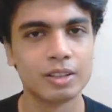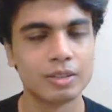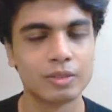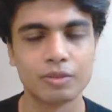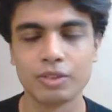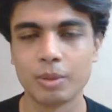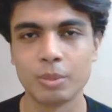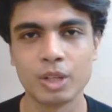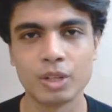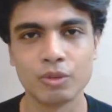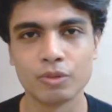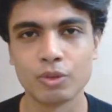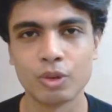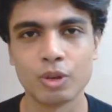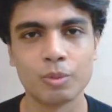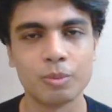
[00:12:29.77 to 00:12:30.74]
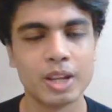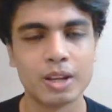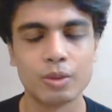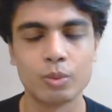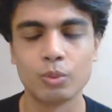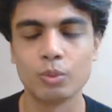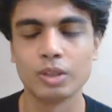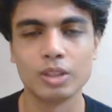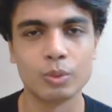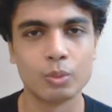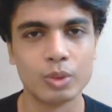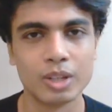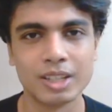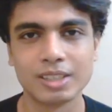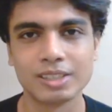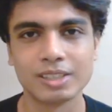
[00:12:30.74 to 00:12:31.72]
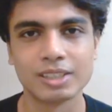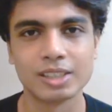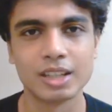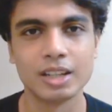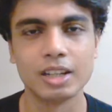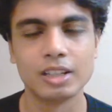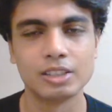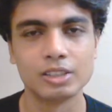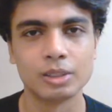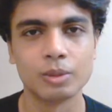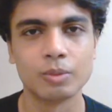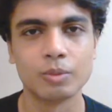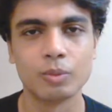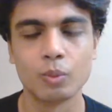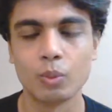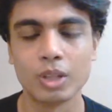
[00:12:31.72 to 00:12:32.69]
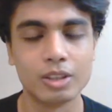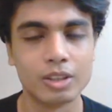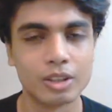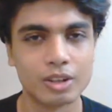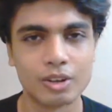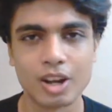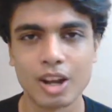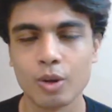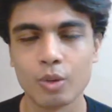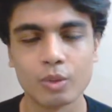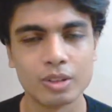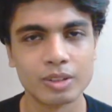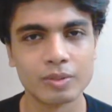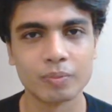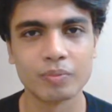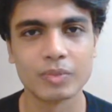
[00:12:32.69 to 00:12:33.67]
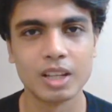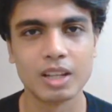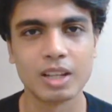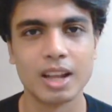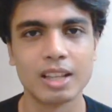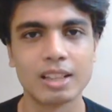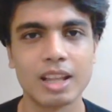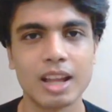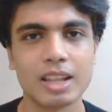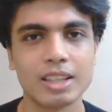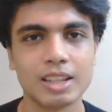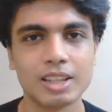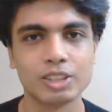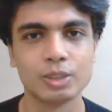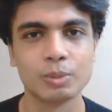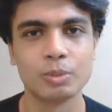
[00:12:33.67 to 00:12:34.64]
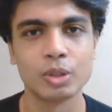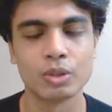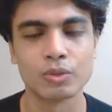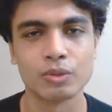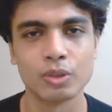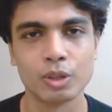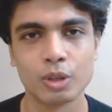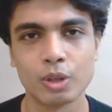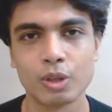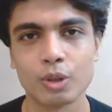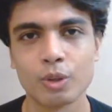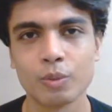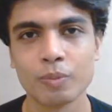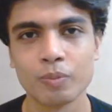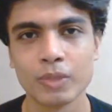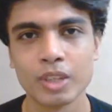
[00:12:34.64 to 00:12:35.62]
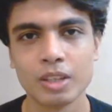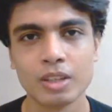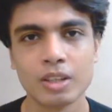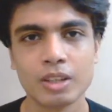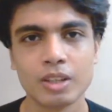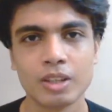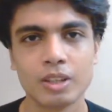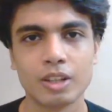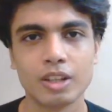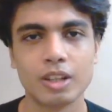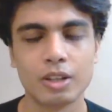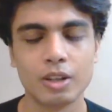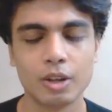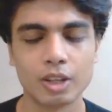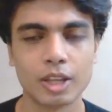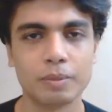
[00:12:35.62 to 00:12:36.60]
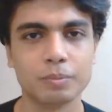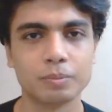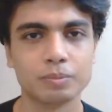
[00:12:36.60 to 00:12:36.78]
feminine form and the wings, and with the crown. I think it's a beautiful logo. Okay,